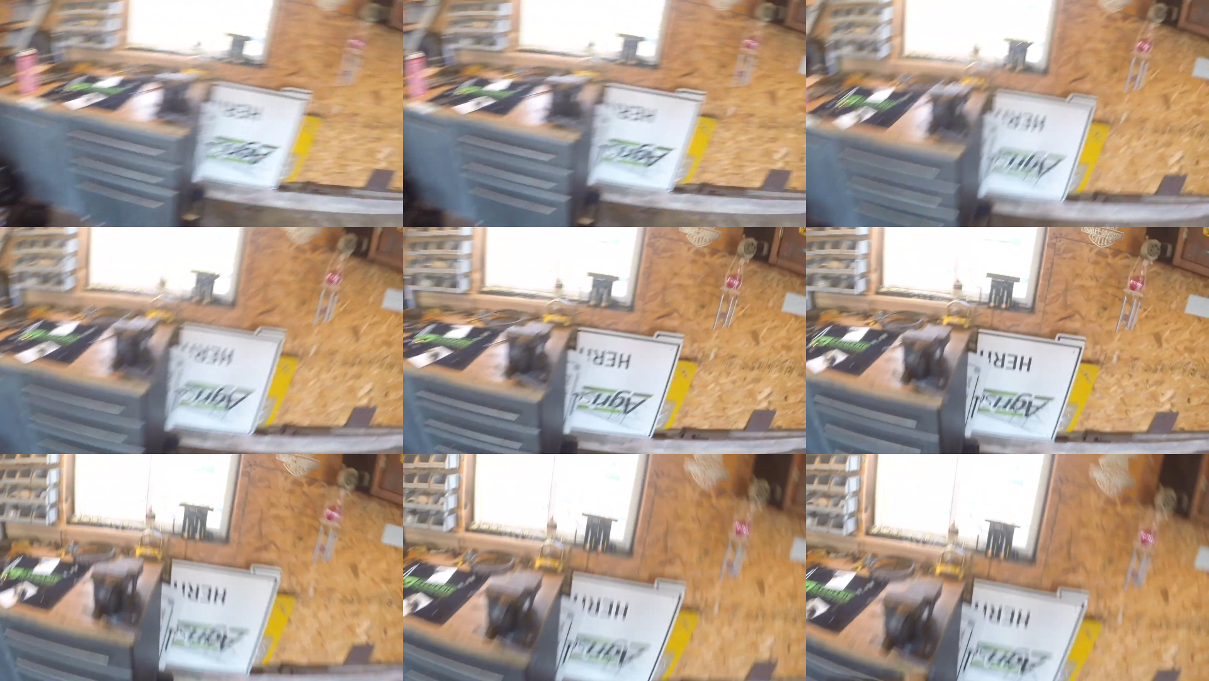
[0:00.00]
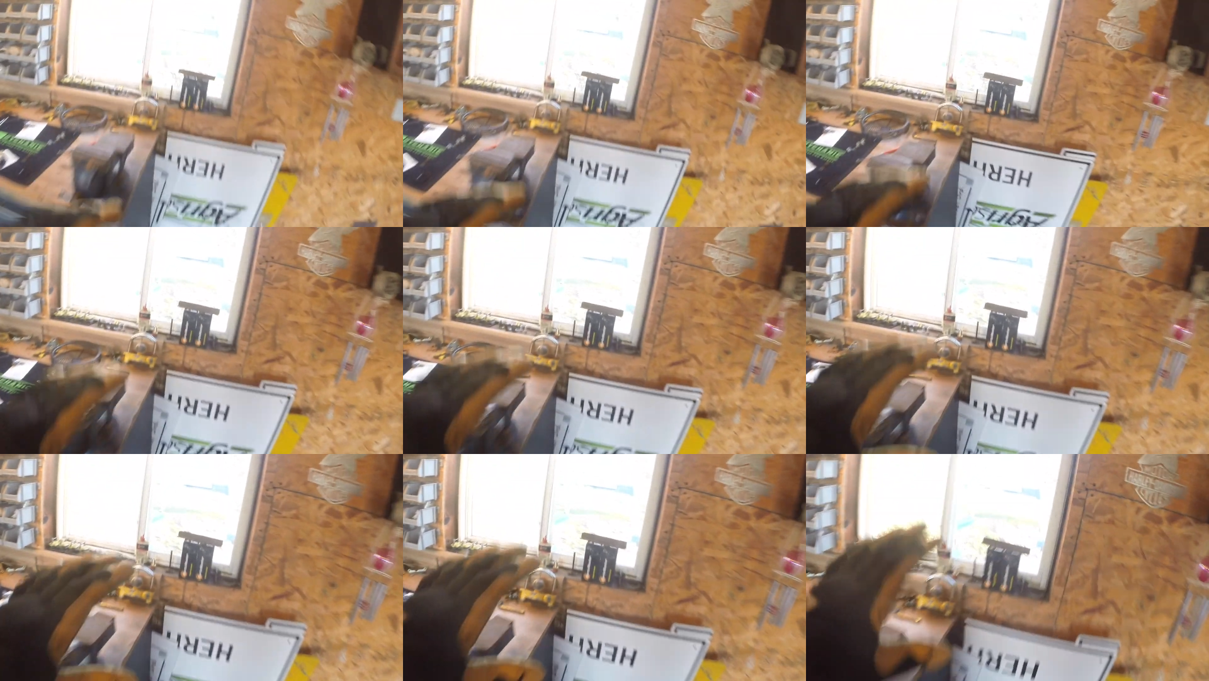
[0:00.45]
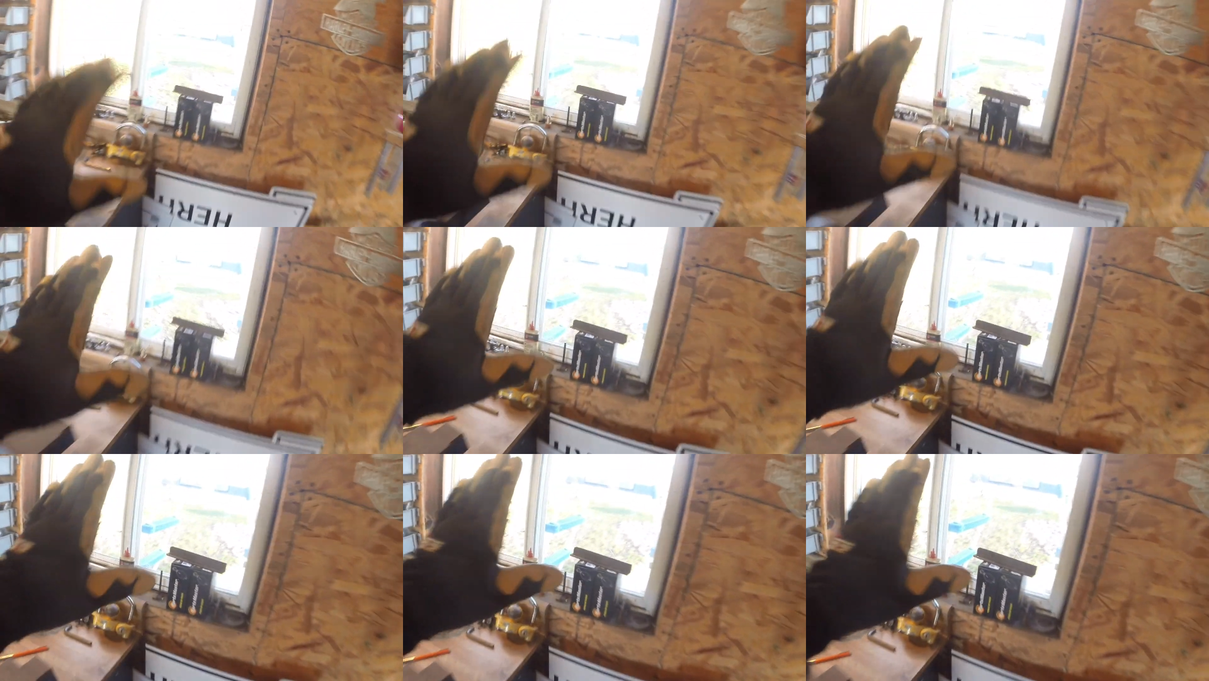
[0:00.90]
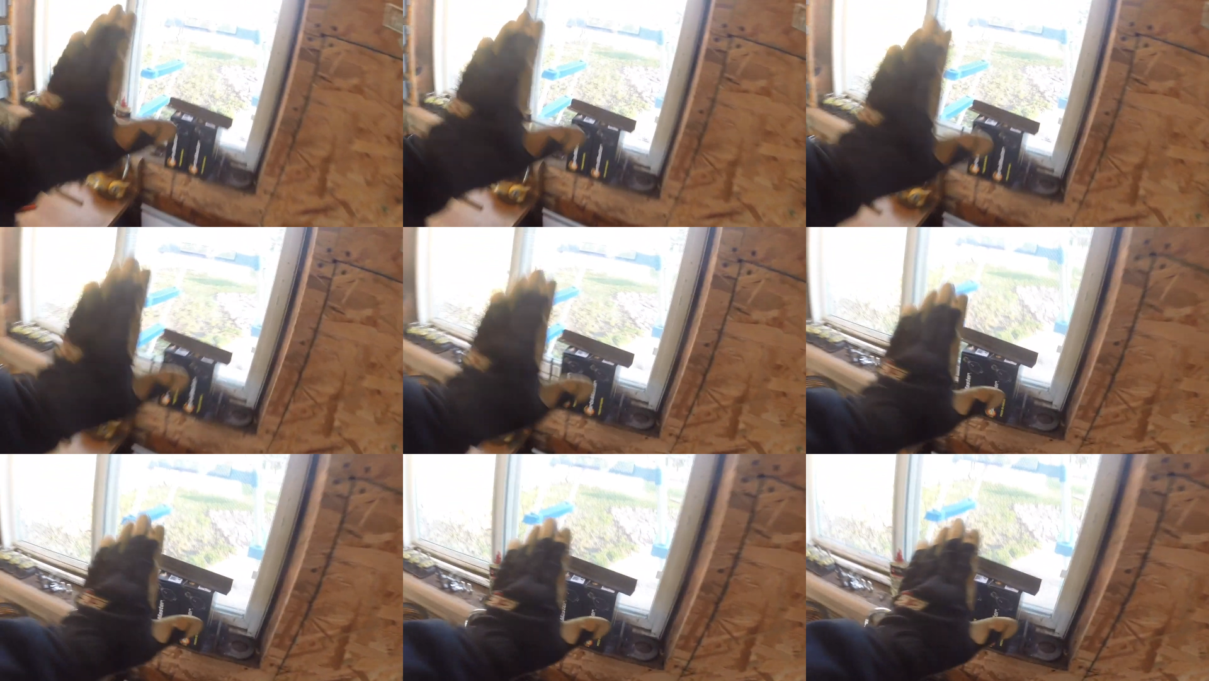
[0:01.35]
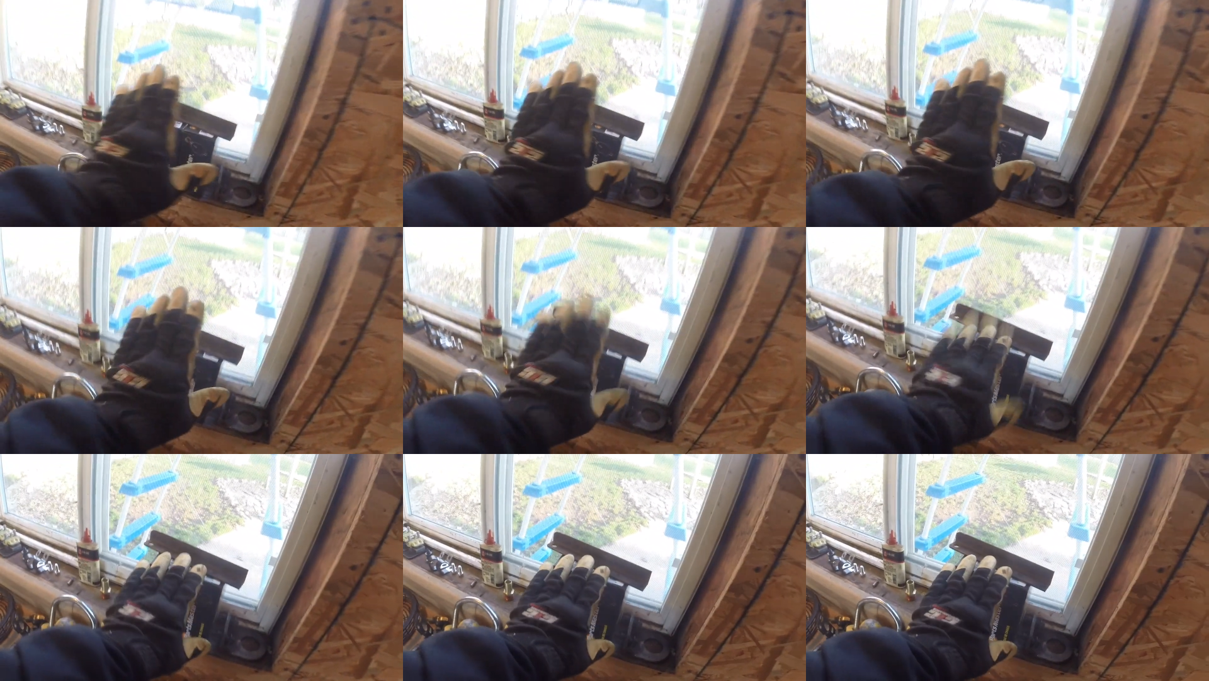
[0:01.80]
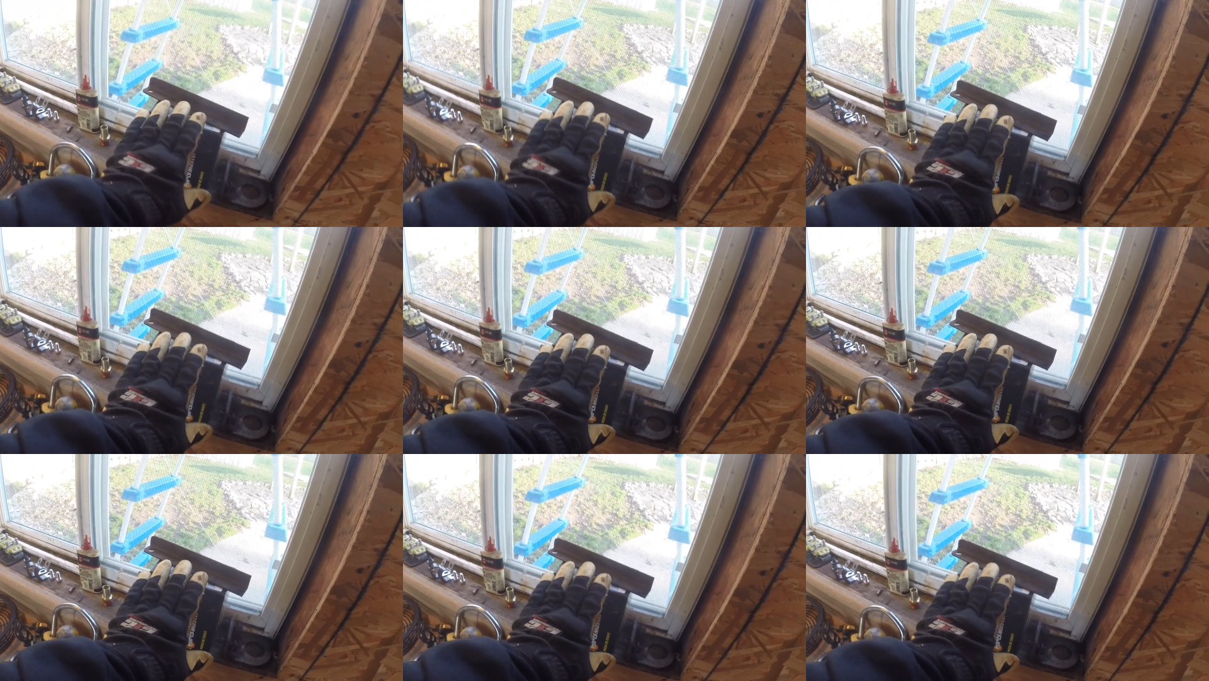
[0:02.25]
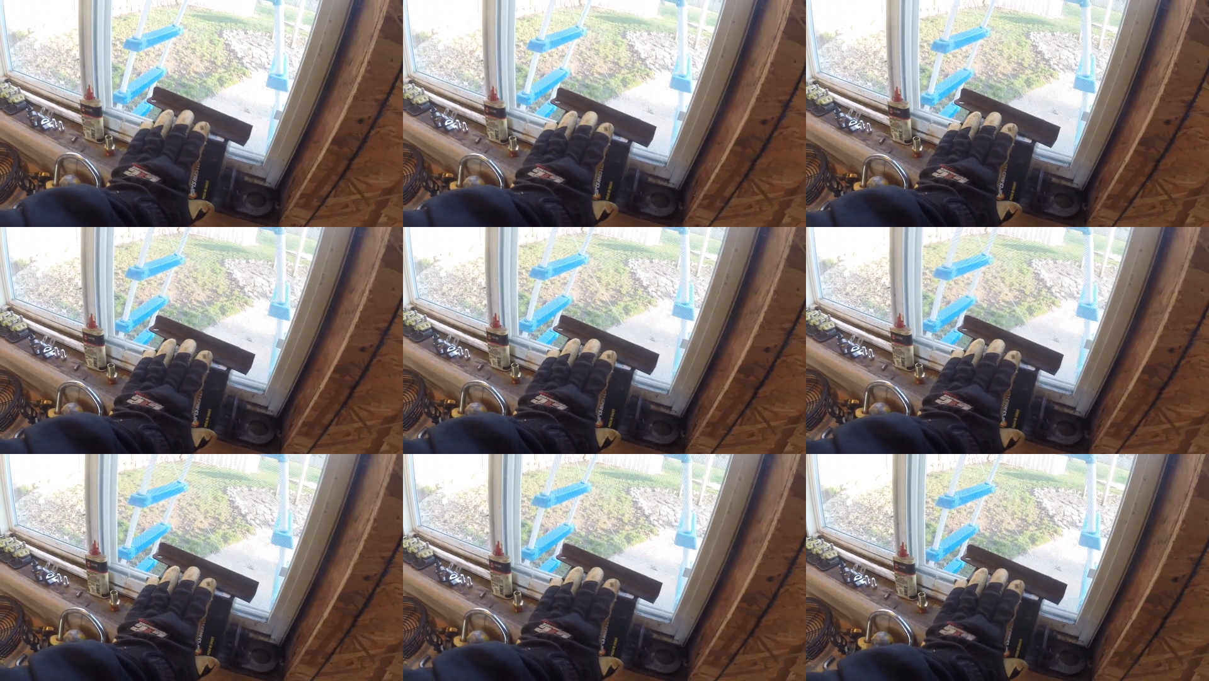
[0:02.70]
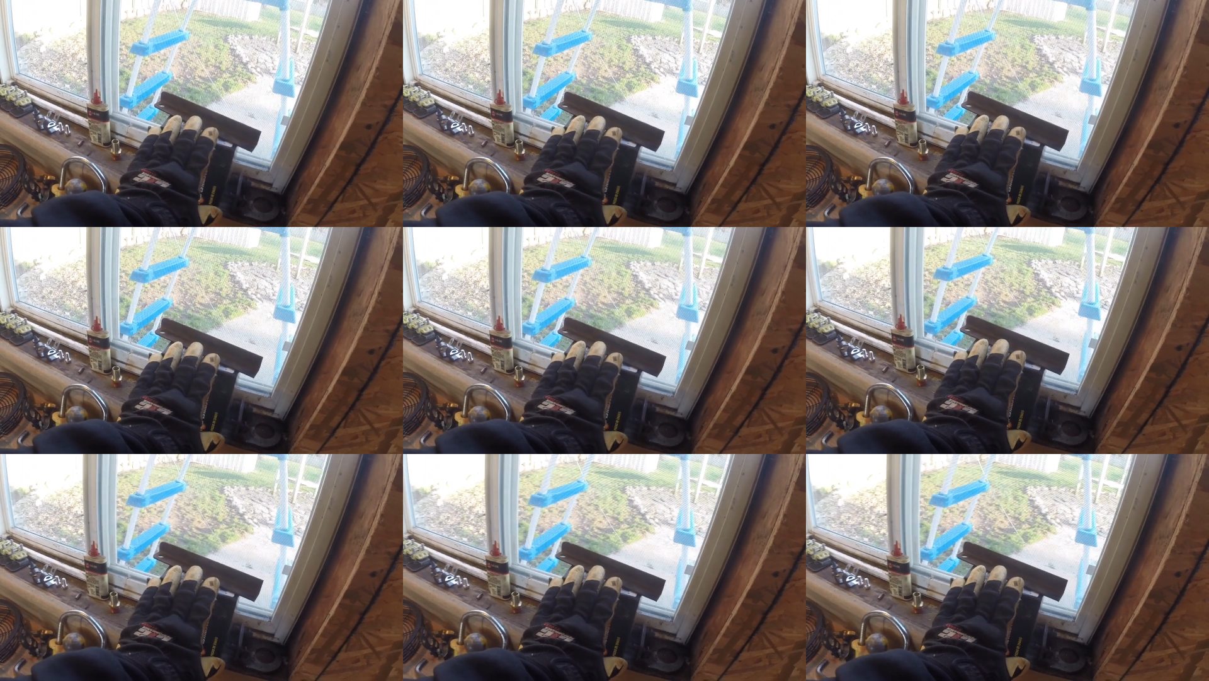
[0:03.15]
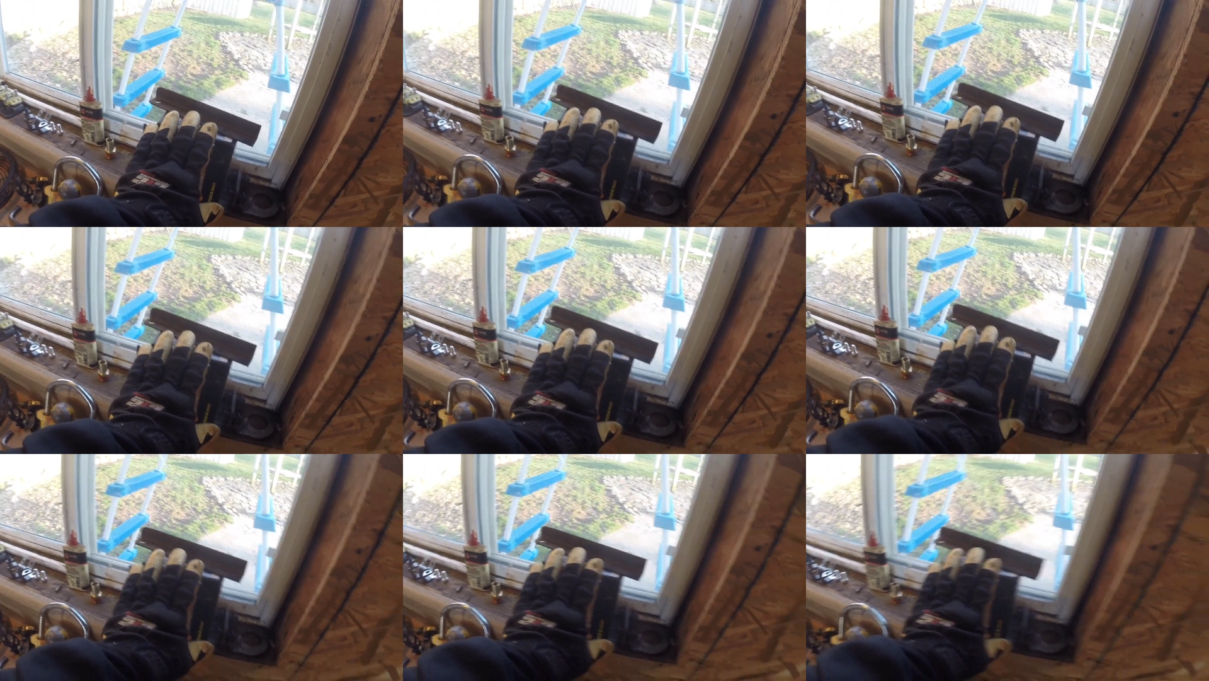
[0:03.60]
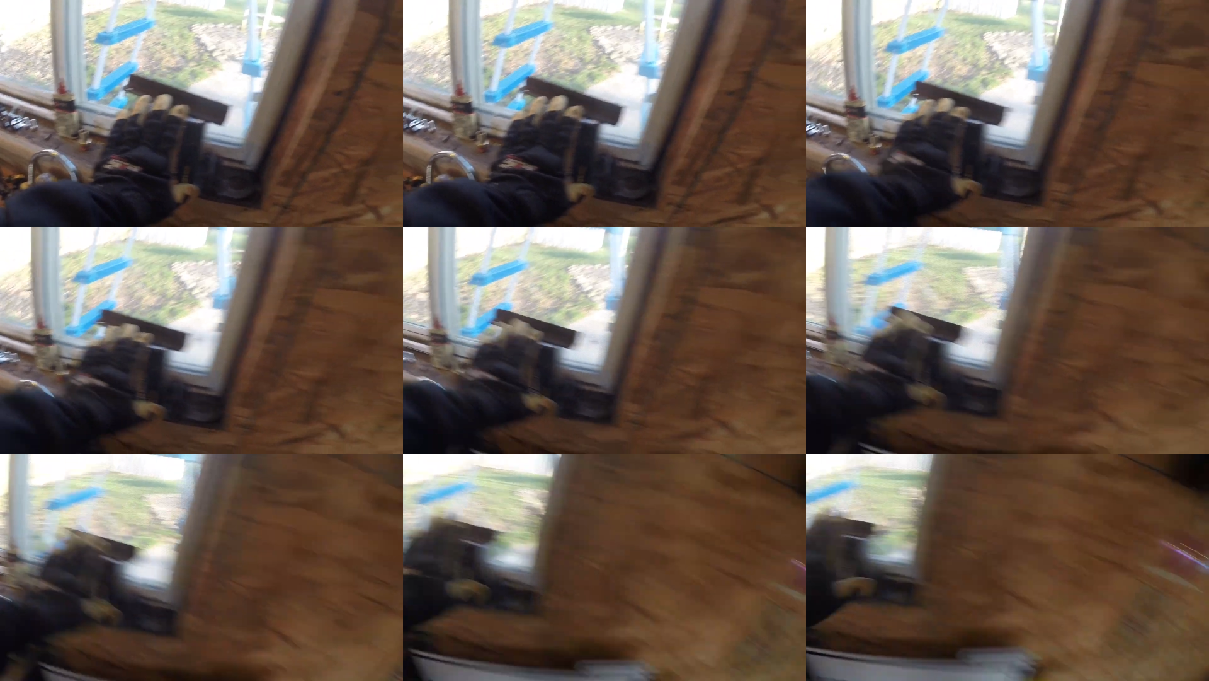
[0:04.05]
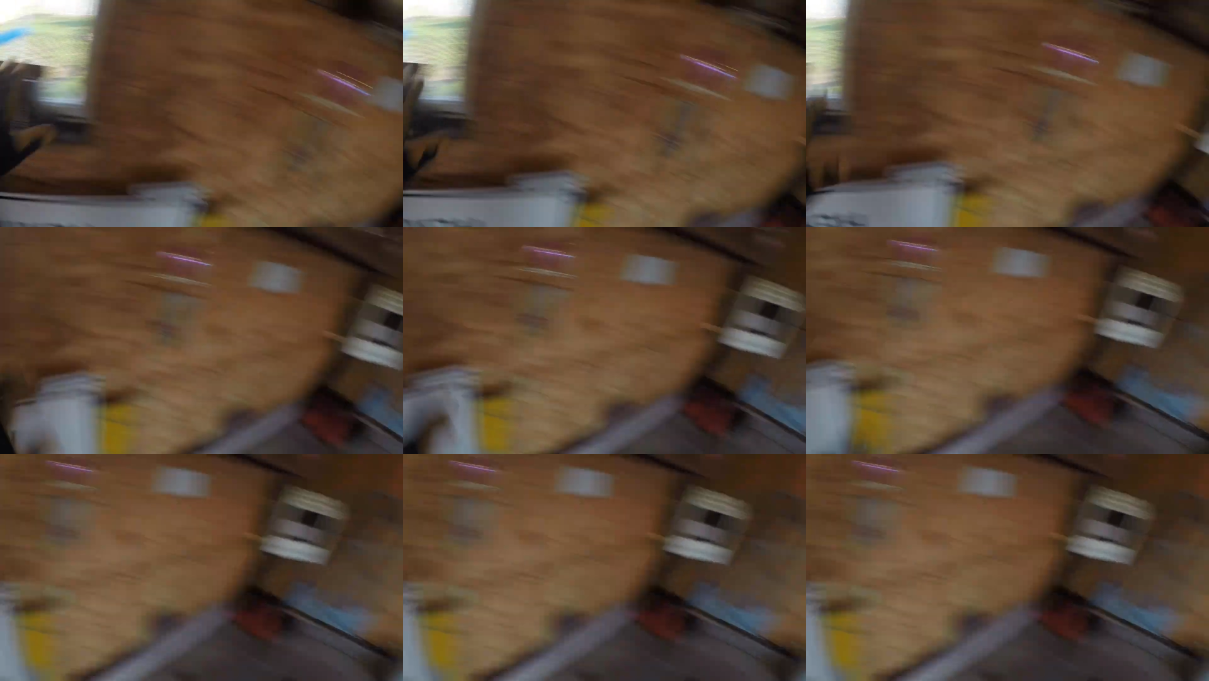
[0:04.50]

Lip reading: (no speaker visible)